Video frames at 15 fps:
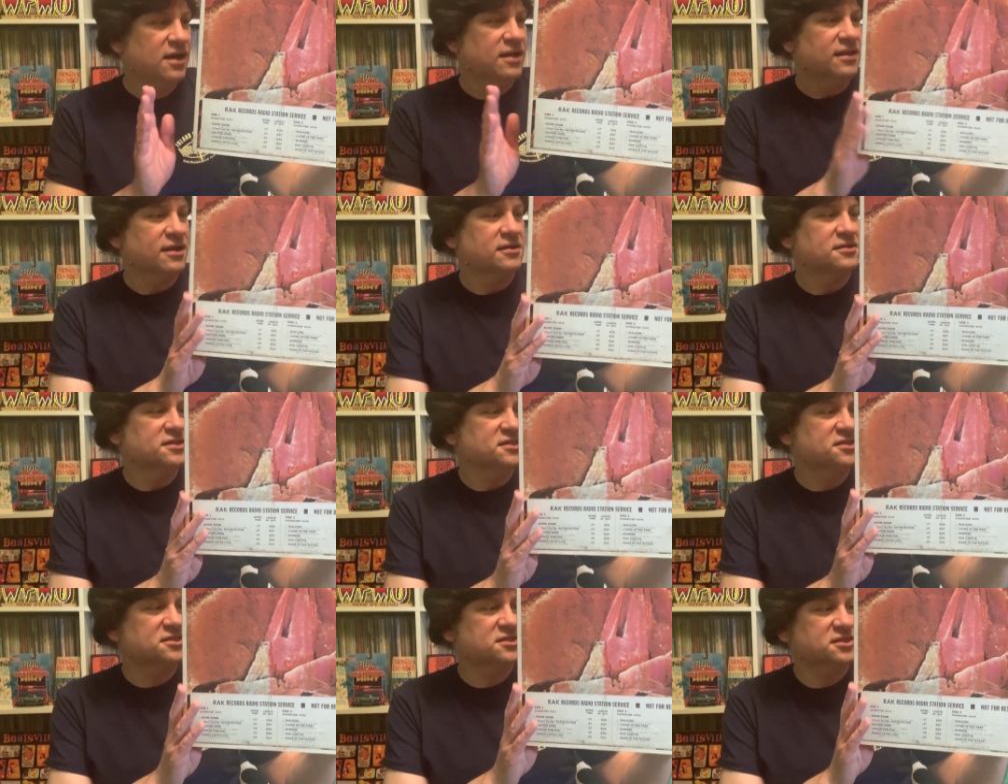Now,
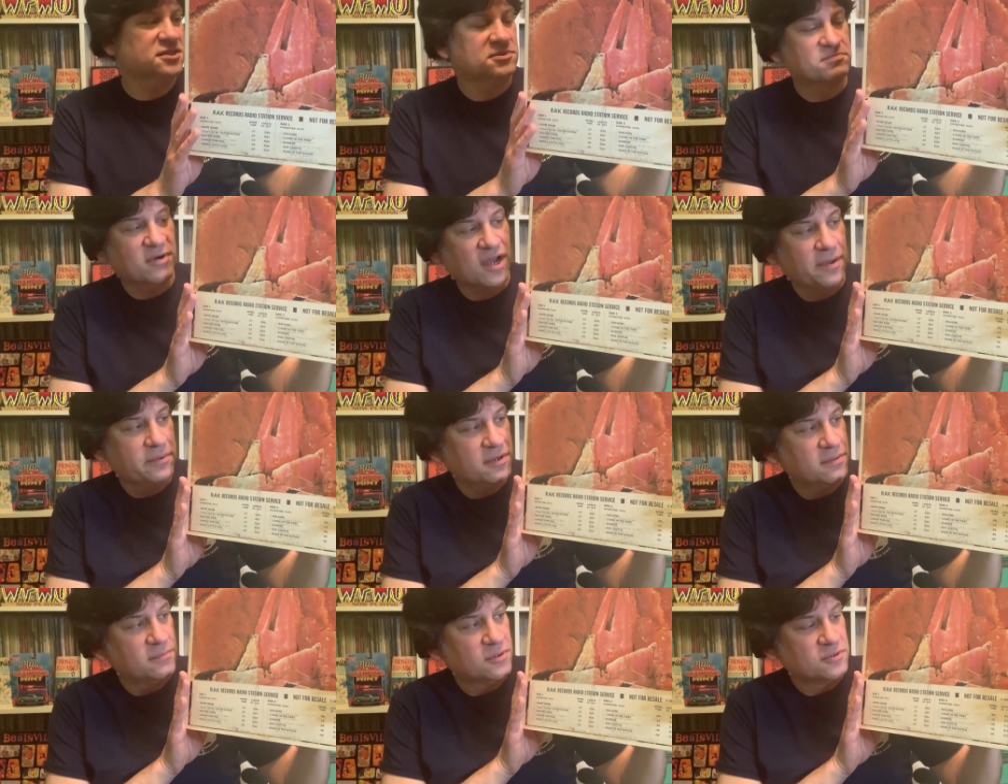this is probably
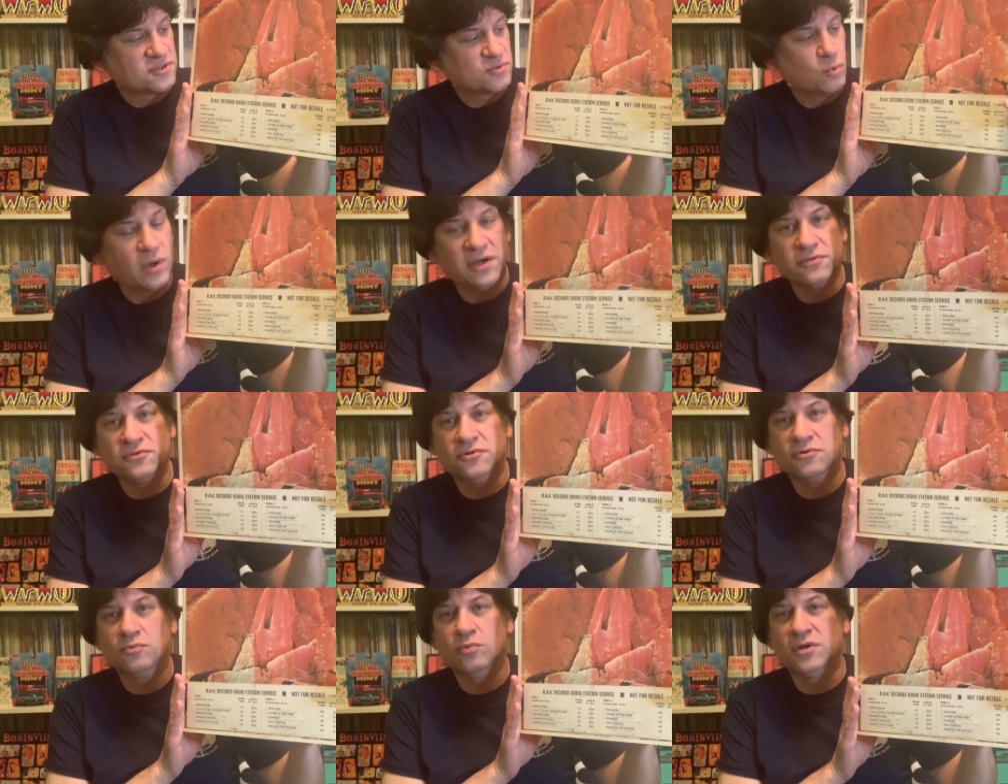their most
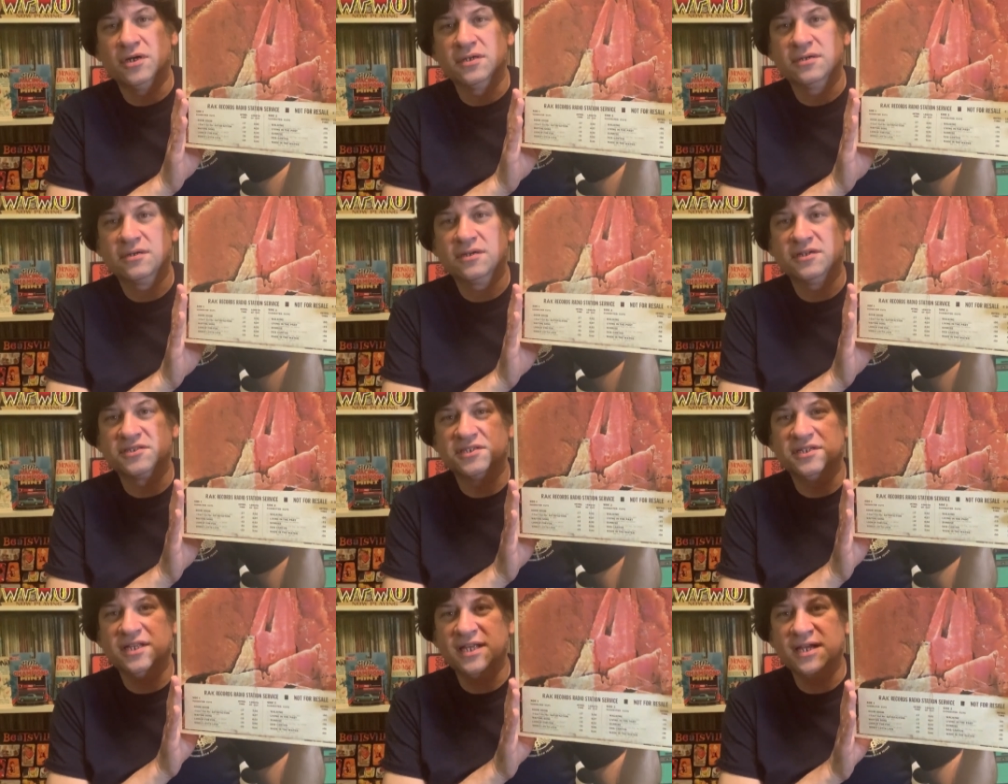well-known one because
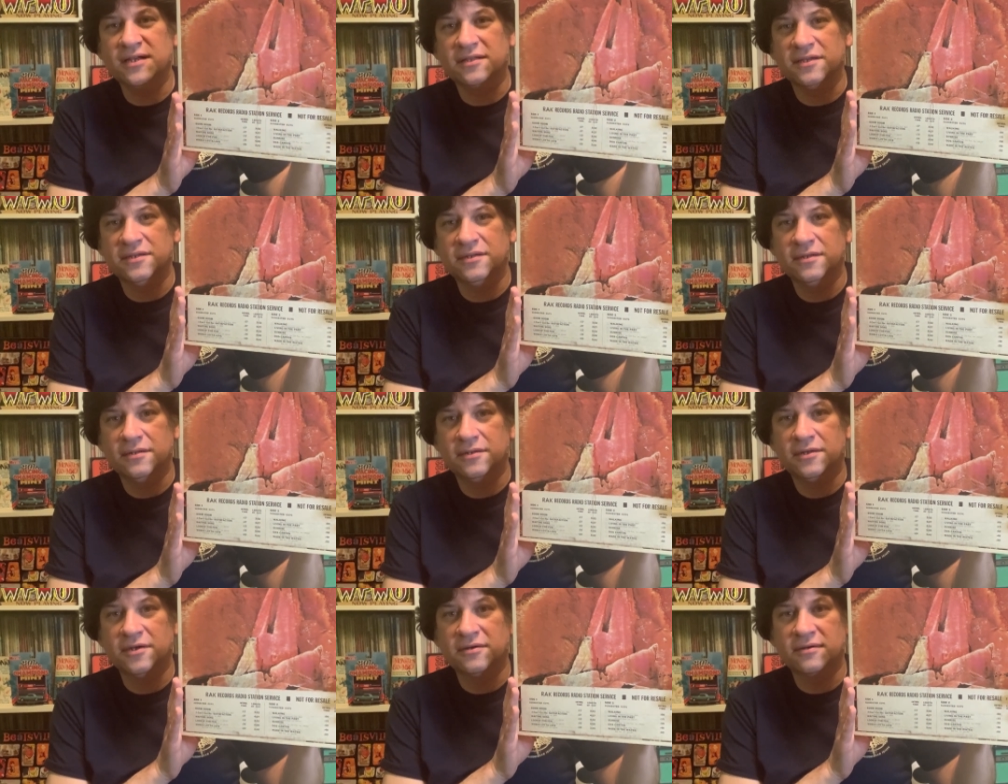in England,
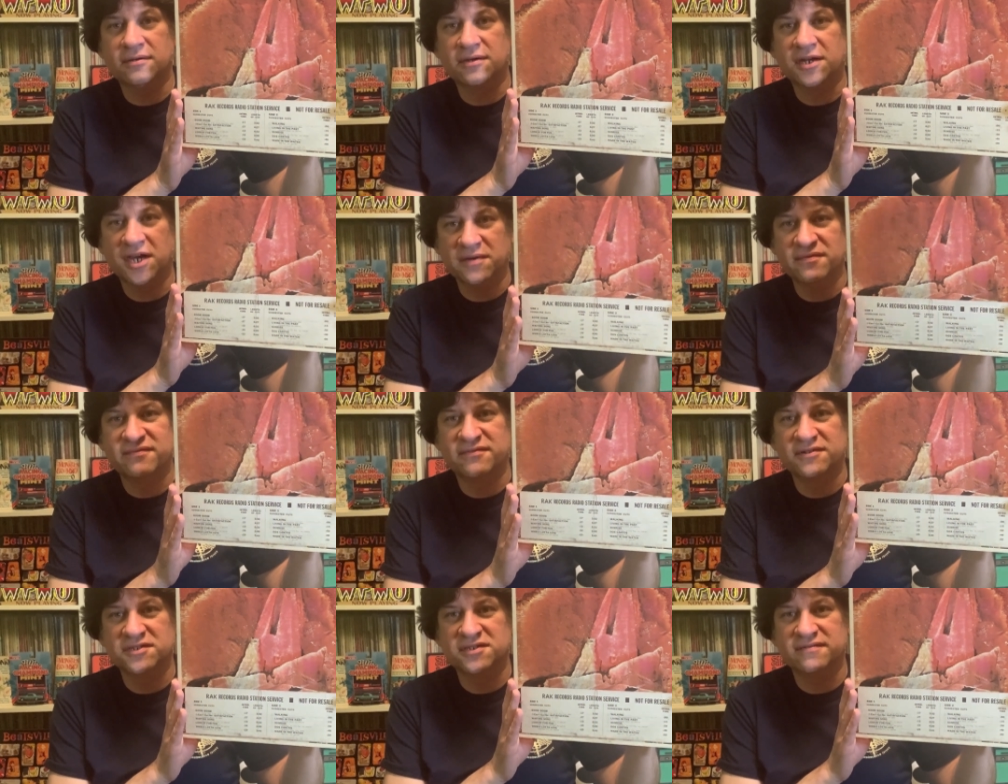their cover
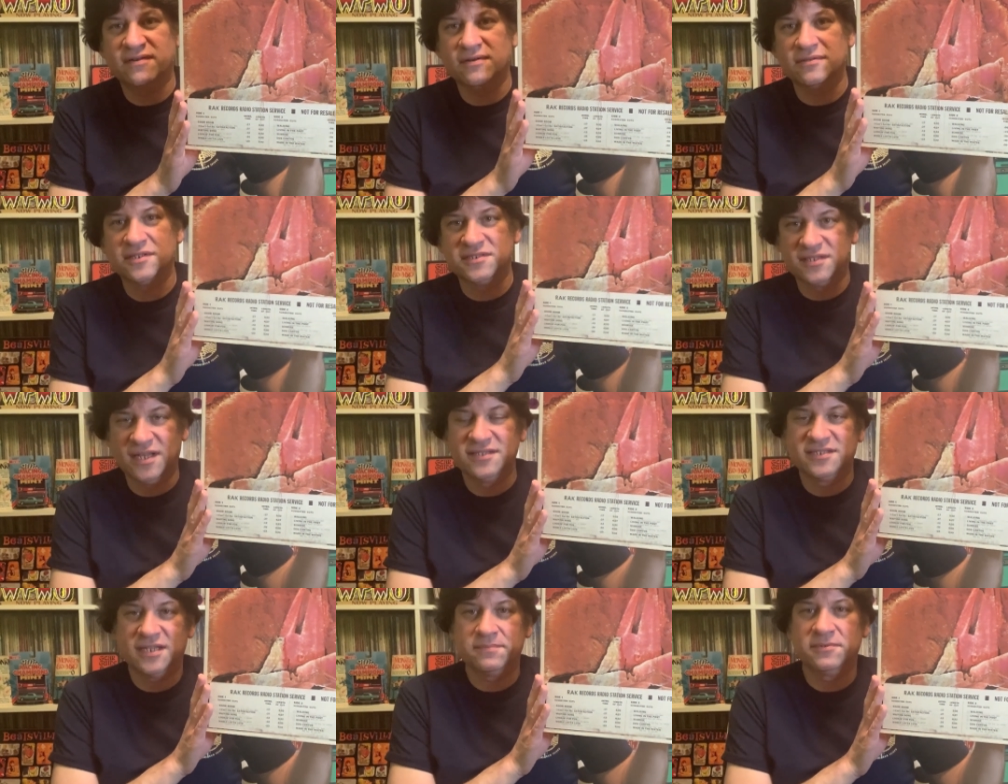version of this
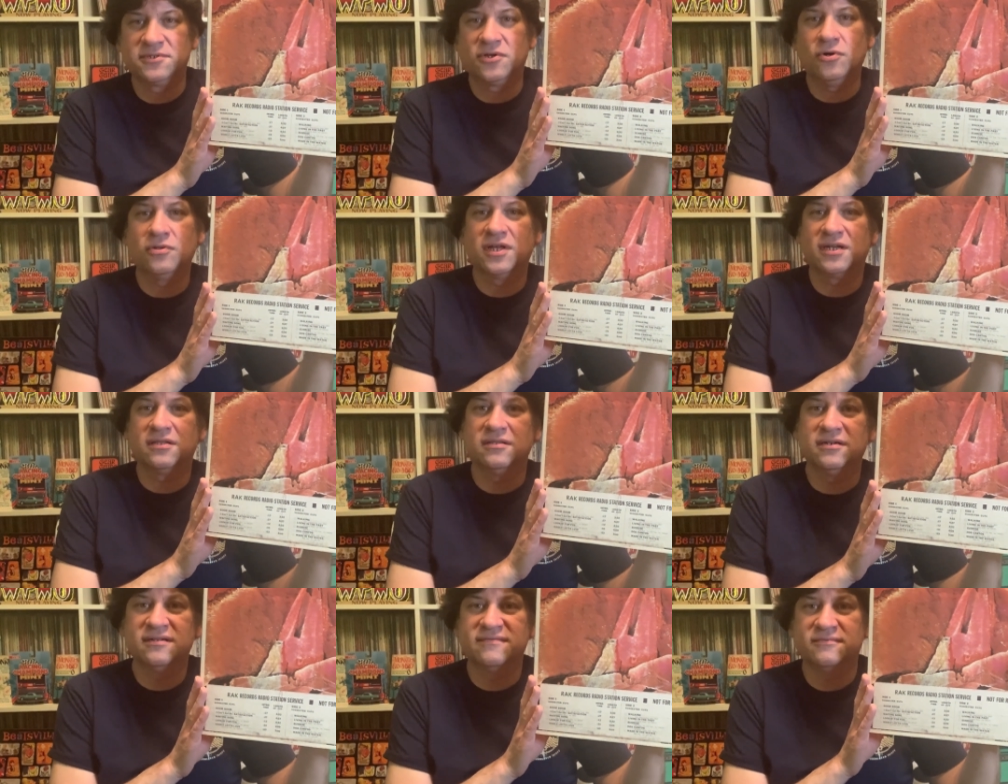Led Zeppelin's Whole Lotta
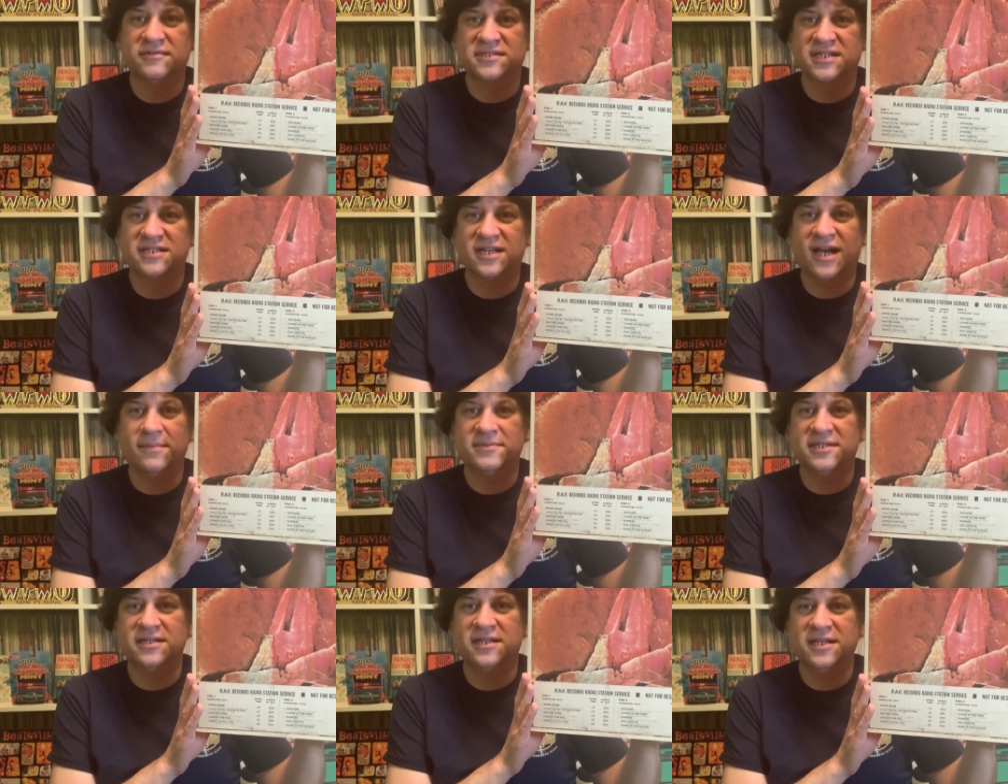Love was a top
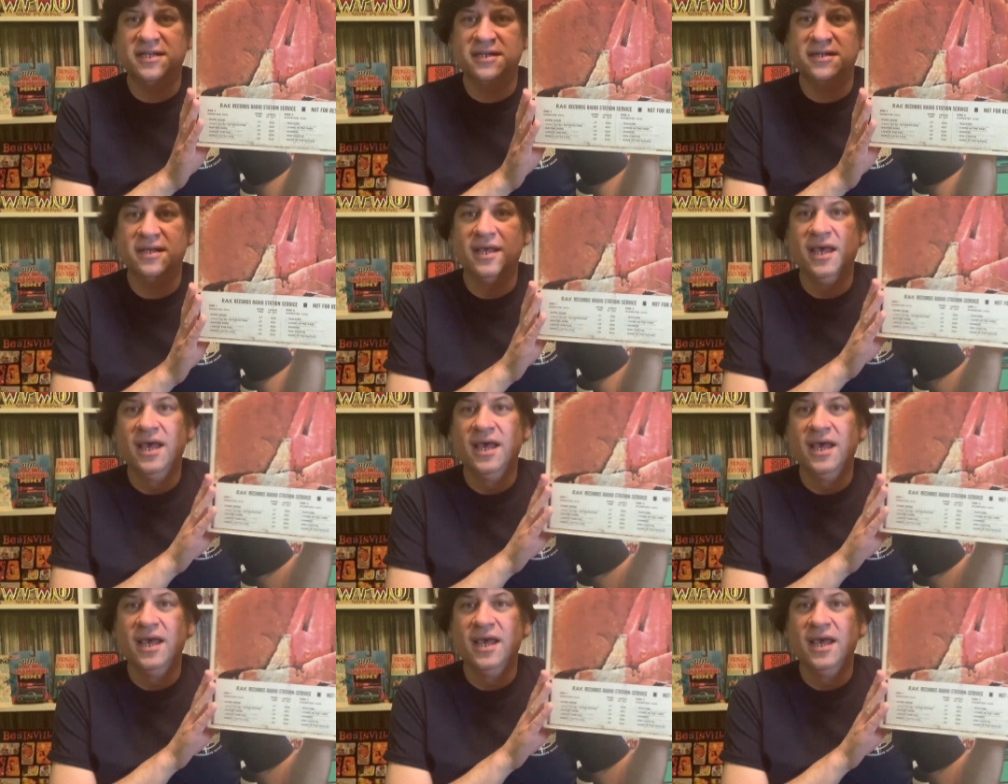ten hit